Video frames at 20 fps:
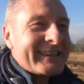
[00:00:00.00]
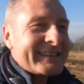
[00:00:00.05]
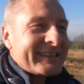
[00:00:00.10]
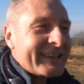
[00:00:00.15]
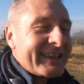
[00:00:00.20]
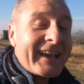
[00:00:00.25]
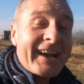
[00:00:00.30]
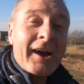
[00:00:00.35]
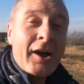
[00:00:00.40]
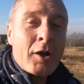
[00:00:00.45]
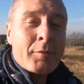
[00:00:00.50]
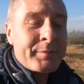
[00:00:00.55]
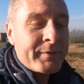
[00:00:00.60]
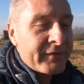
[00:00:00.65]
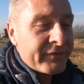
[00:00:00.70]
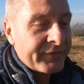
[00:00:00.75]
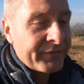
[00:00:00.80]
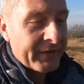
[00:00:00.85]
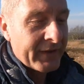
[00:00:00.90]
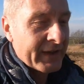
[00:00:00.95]
So yeah, I hope
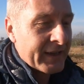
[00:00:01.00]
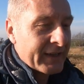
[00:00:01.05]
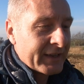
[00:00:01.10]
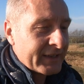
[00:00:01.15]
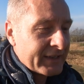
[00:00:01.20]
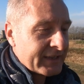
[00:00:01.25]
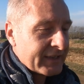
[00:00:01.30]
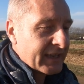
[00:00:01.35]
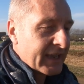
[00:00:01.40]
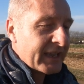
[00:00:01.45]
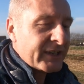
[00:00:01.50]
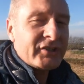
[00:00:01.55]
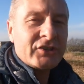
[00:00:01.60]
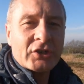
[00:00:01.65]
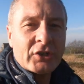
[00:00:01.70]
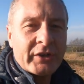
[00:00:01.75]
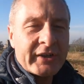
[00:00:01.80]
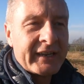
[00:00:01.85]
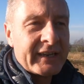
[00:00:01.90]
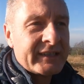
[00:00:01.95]
you've
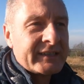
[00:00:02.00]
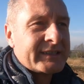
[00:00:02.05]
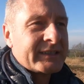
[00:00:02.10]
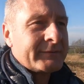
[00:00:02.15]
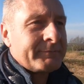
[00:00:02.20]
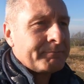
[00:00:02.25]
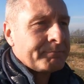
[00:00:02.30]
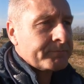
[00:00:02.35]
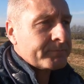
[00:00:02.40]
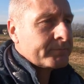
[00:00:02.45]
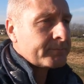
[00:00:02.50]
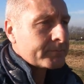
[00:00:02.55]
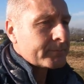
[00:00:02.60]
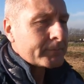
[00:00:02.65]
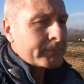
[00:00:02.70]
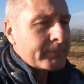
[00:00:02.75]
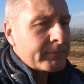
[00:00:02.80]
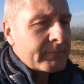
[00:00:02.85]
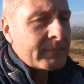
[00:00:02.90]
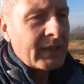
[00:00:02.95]
enjoyed it.
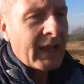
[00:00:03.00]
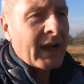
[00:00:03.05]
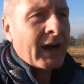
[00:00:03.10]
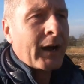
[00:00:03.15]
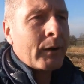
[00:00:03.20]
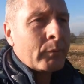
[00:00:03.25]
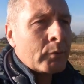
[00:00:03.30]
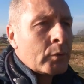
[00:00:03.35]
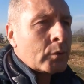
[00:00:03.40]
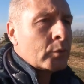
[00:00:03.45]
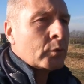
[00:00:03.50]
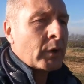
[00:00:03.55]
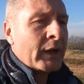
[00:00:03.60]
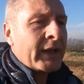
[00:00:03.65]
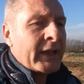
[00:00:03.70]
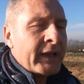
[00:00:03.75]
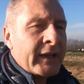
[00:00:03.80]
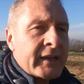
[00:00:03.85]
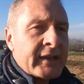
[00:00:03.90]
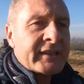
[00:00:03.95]
I will
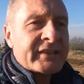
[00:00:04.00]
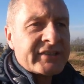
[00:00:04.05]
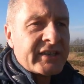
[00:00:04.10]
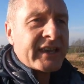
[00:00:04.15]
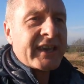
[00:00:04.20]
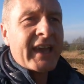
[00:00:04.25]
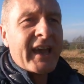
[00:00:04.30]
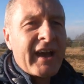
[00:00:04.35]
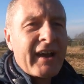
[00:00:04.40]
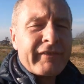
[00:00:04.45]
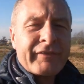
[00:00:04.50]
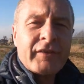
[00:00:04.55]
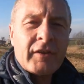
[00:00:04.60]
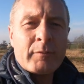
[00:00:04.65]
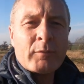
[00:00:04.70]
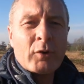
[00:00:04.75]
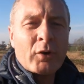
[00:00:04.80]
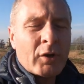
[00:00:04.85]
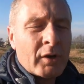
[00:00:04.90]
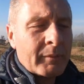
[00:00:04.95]
seek out a
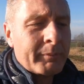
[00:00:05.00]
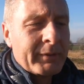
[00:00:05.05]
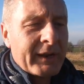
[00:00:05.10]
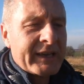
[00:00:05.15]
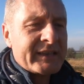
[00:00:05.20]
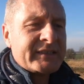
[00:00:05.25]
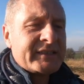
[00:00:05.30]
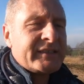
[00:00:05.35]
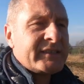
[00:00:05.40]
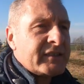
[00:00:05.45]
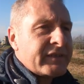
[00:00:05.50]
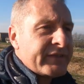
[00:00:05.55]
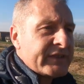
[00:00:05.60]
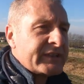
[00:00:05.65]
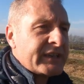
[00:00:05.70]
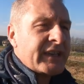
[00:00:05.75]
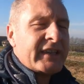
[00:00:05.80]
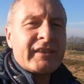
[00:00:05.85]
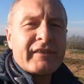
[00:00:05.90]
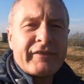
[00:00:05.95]
few more places to
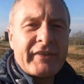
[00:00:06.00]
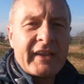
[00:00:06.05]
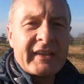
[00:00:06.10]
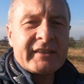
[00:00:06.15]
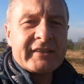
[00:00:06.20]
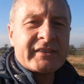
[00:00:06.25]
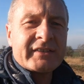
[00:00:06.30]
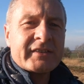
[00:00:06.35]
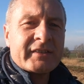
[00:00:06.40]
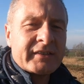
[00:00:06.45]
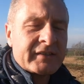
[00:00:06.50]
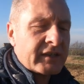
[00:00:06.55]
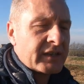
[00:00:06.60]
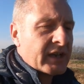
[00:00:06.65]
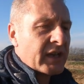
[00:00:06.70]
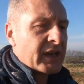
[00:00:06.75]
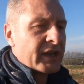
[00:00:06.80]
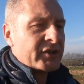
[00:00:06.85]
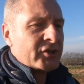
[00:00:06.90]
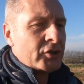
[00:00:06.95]
visit in the Fens
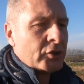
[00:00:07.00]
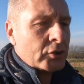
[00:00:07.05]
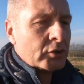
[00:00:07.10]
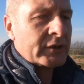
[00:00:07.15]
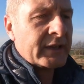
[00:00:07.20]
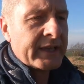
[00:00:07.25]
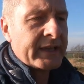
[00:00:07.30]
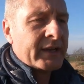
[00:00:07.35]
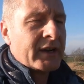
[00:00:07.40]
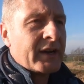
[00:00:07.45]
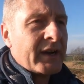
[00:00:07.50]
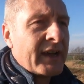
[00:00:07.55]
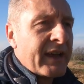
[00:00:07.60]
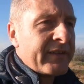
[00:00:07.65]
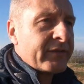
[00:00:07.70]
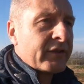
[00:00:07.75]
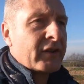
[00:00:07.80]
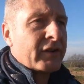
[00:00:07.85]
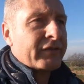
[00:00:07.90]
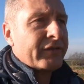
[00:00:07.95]
shortly. I
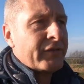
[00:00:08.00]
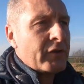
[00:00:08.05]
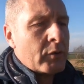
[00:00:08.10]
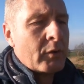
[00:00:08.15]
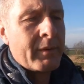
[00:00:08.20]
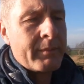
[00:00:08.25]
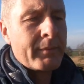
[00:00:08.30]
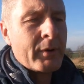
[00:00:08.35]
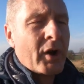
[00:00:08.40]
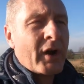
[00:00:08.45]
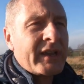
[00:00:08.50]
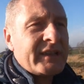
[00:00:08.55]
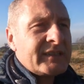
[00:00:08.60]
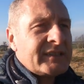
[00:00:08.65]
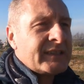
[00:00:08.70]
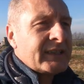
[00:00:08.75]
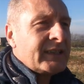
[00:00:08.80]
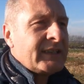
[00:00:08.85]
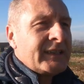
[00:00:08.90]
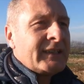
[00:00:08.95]
have got a few in
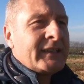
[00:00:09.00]
mind.